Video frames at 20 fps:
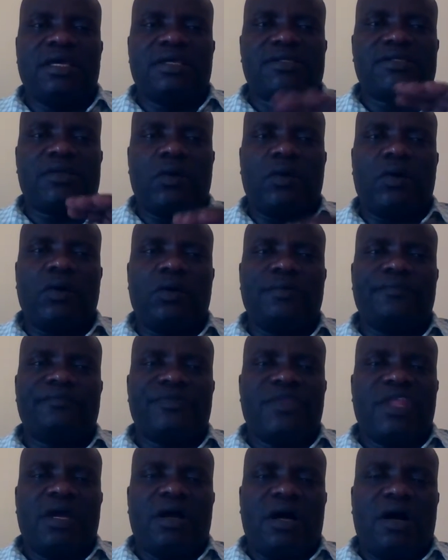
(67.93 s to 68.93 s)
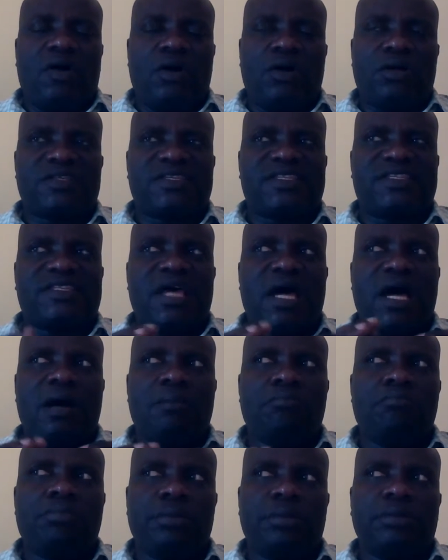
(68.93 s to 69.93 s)
So, or
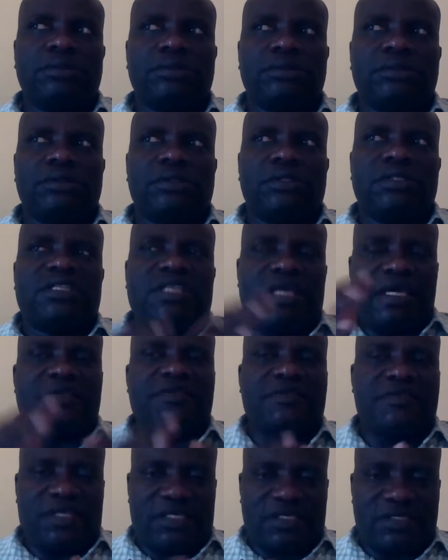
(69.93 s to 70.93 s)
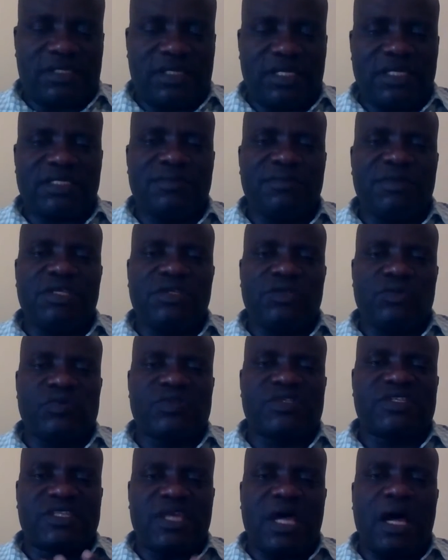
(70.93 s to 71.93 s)
tenses. Let me
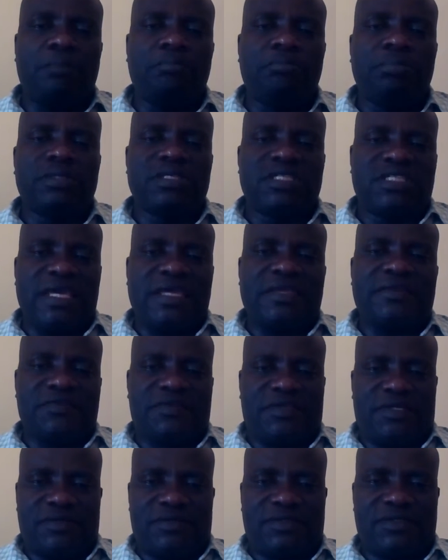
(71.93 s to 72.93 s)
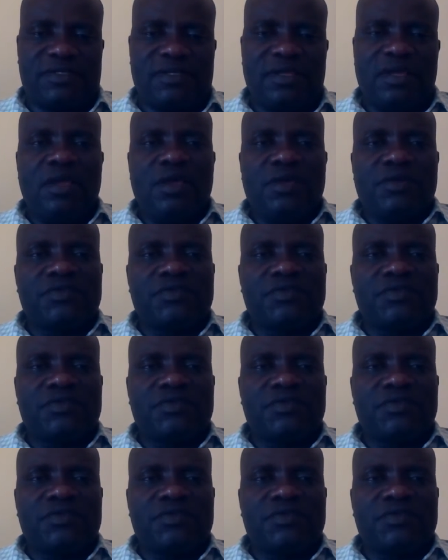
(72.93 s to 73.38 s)
use sub tenses.